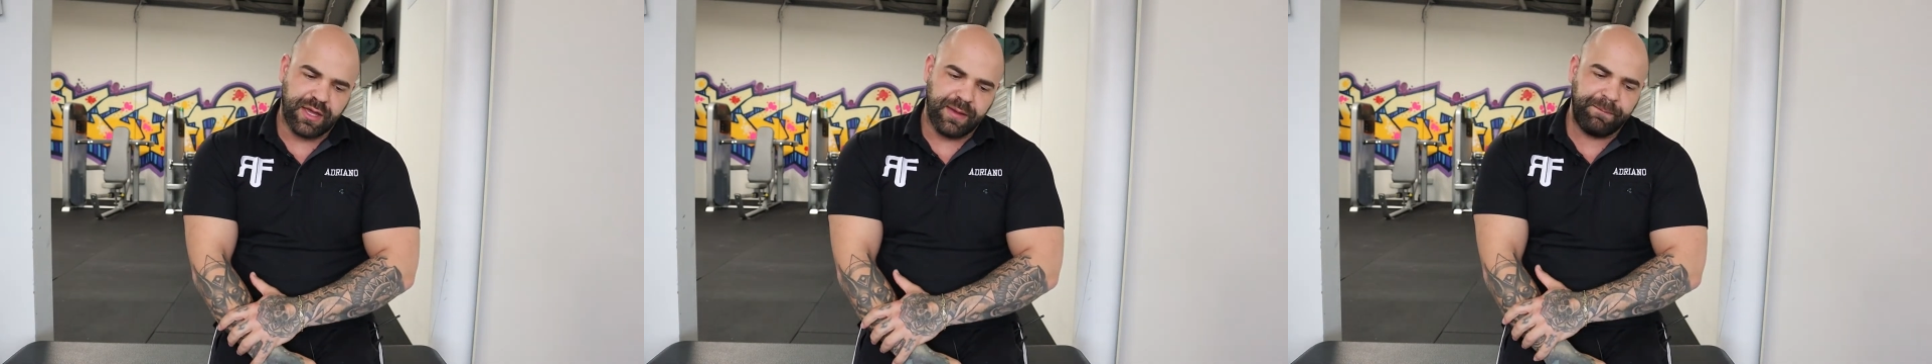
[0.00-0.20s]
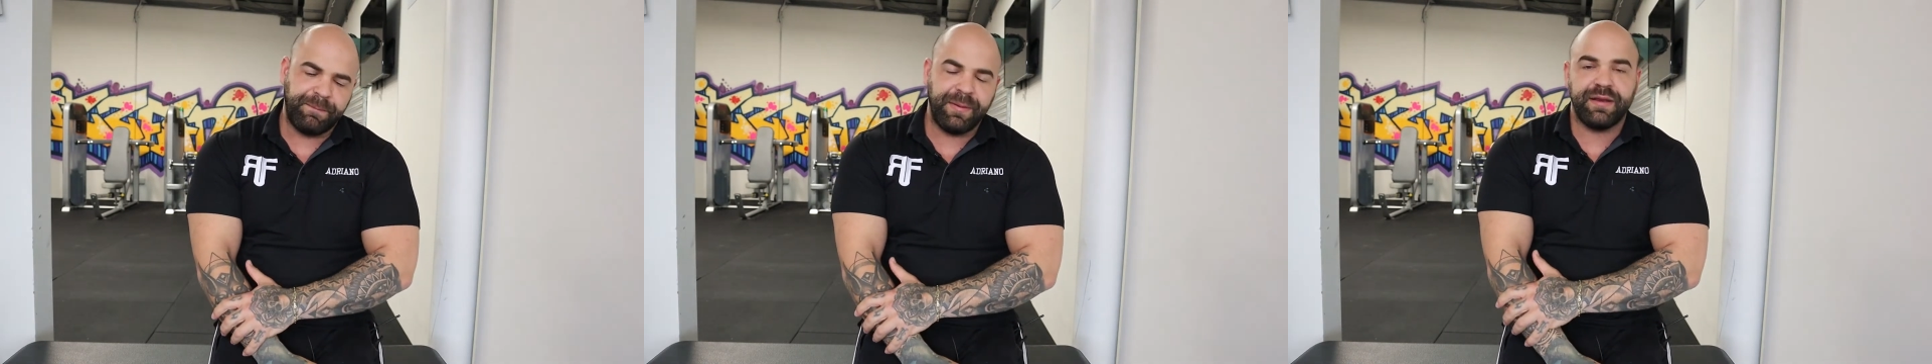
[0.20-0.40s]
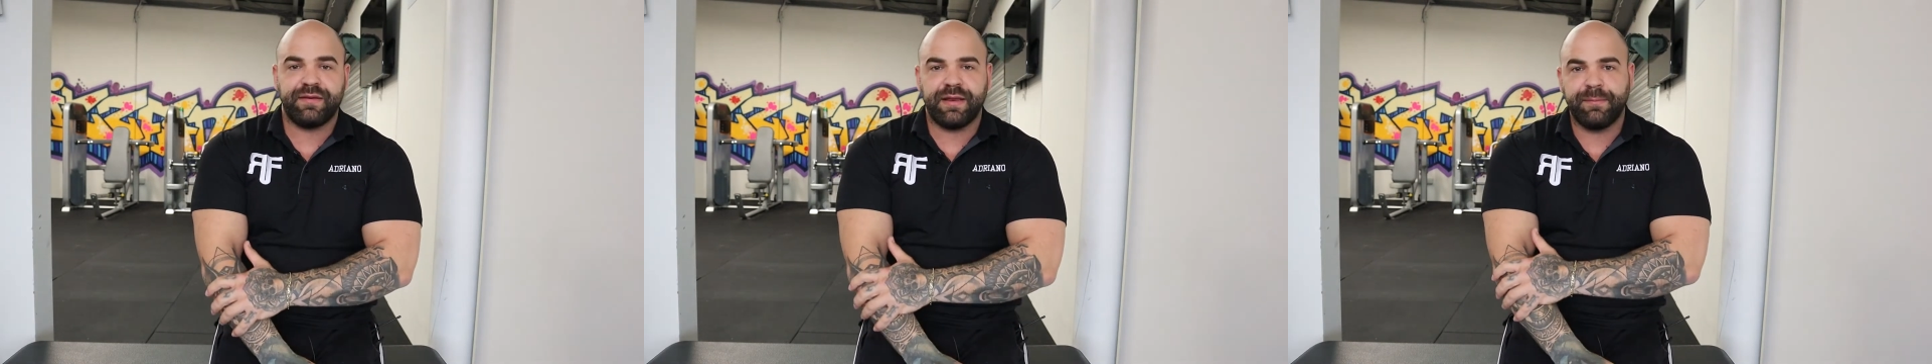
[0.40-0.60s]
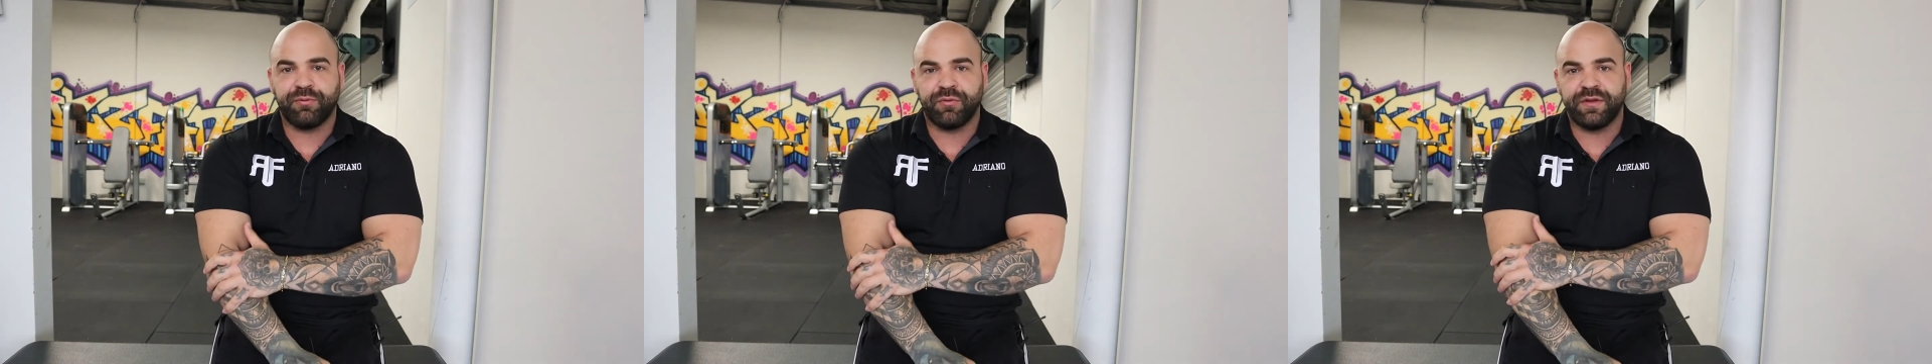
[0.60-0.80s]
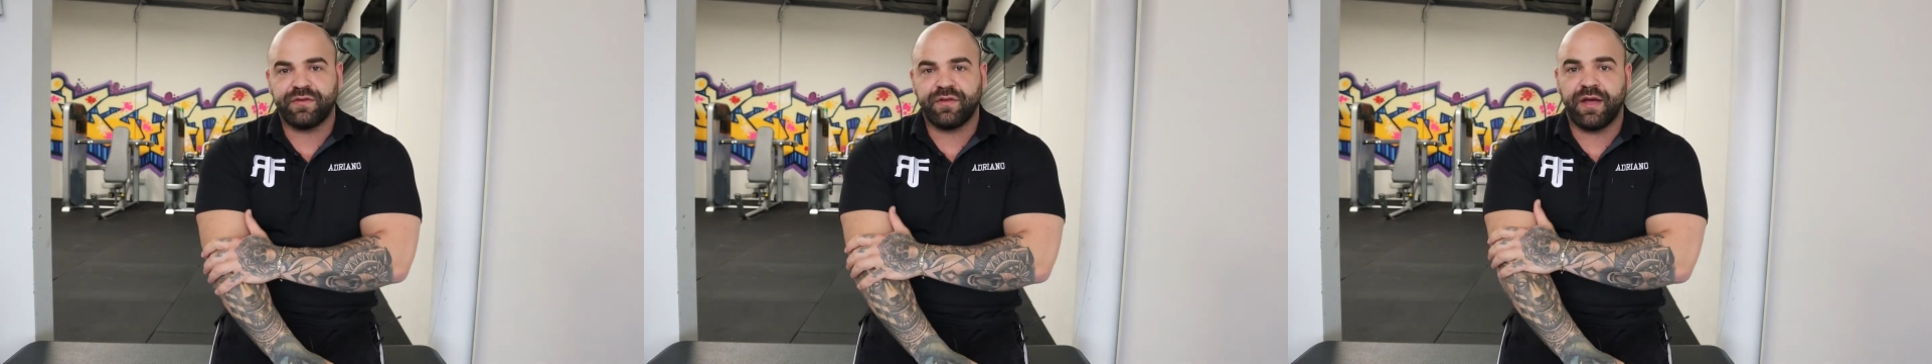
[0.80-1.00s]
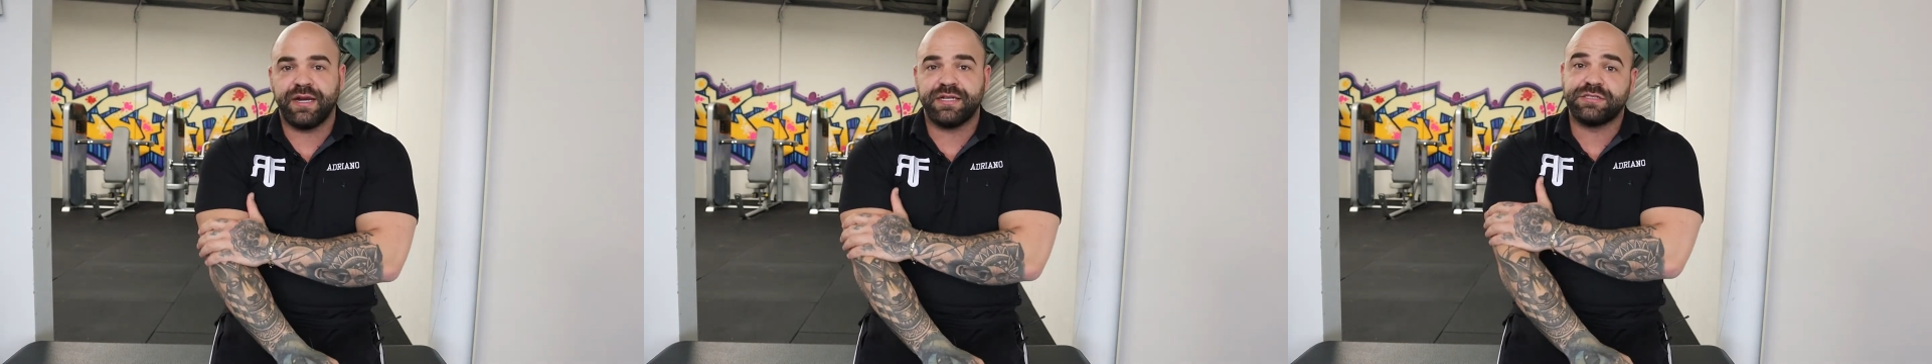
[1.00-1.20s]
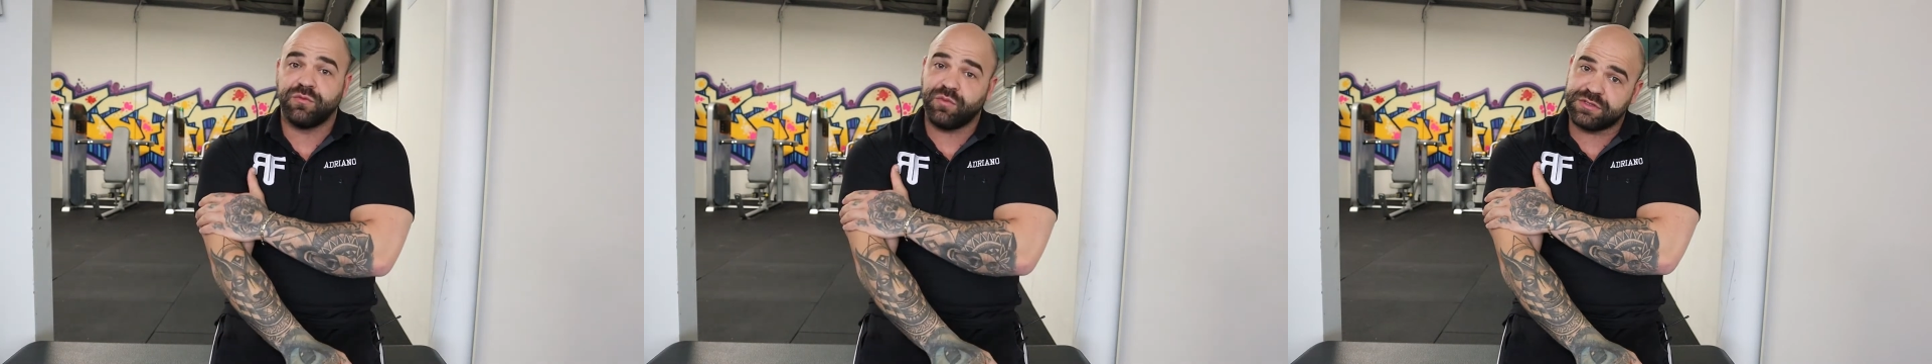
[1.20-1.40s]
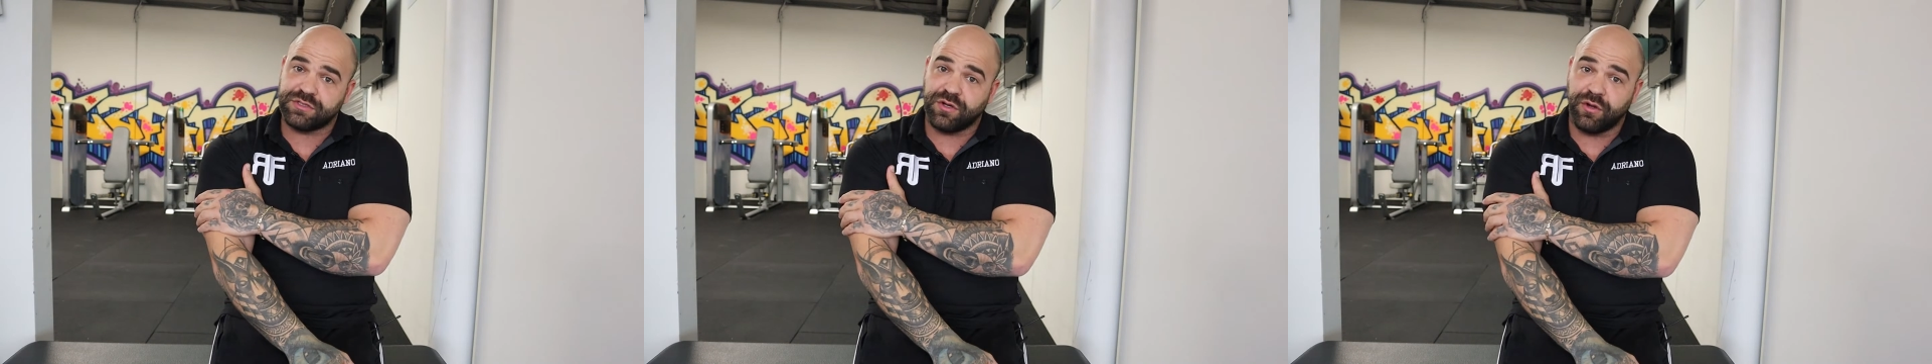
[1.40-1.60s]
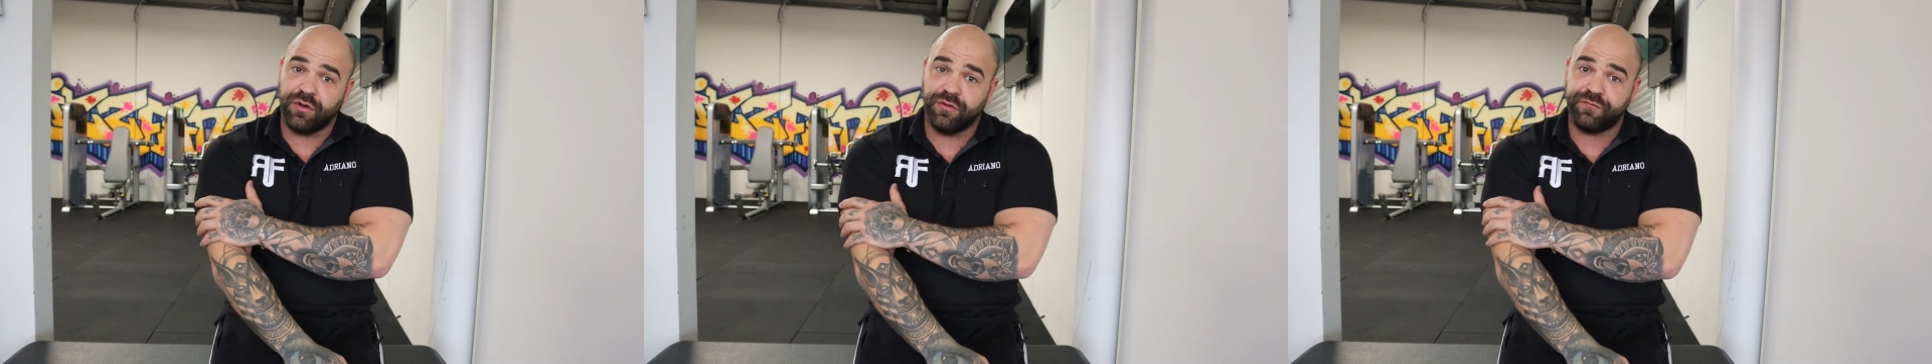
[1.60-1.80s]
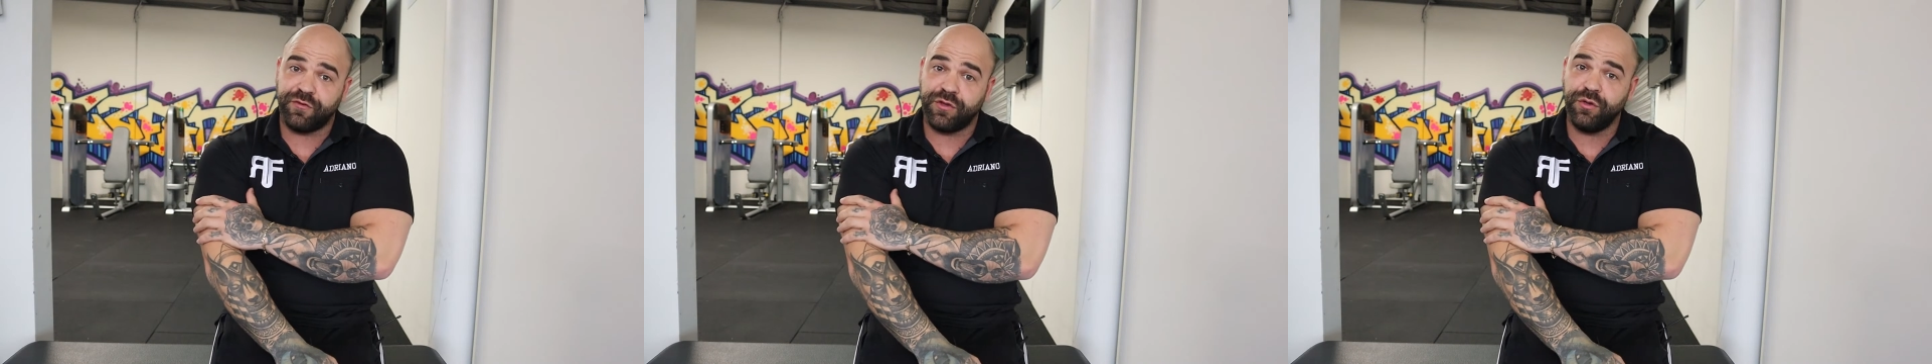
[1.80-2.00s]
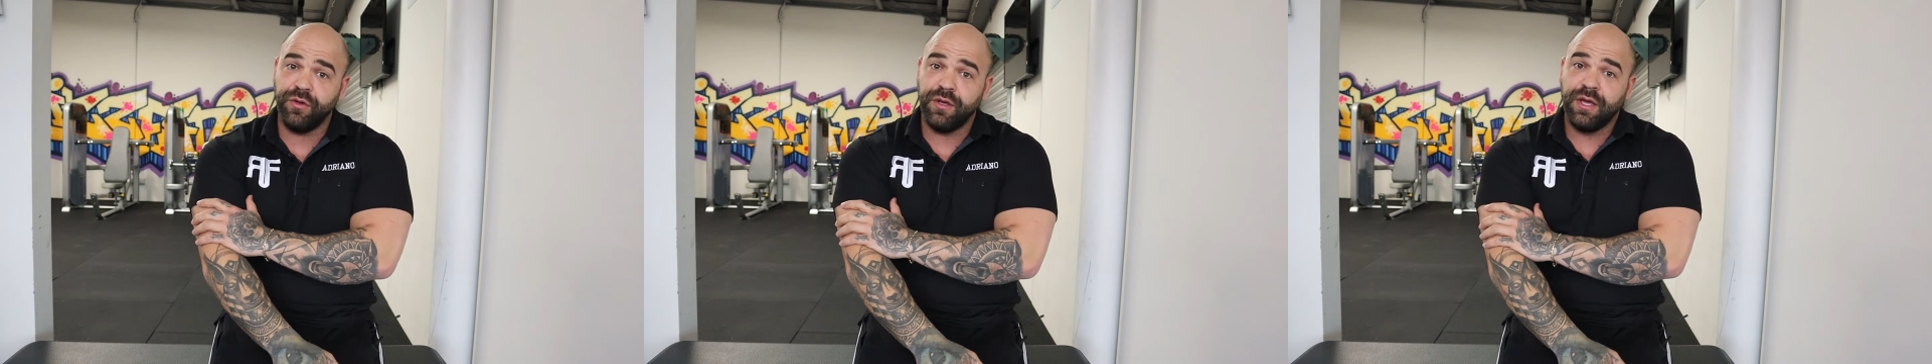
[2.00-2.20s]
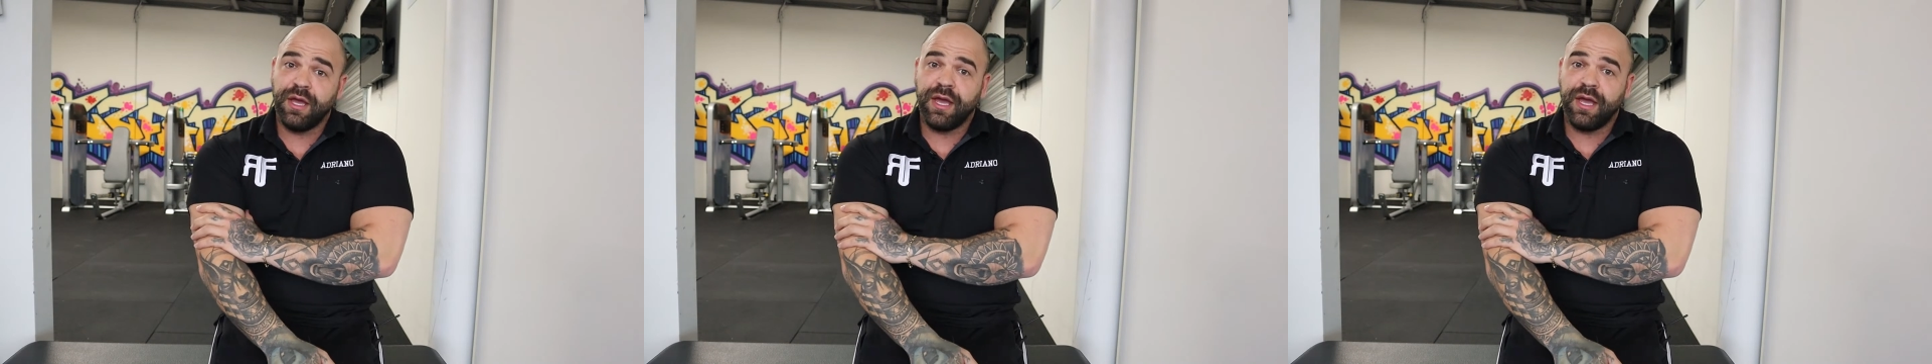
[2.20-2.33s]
a bit deeper inside as to what's going on for you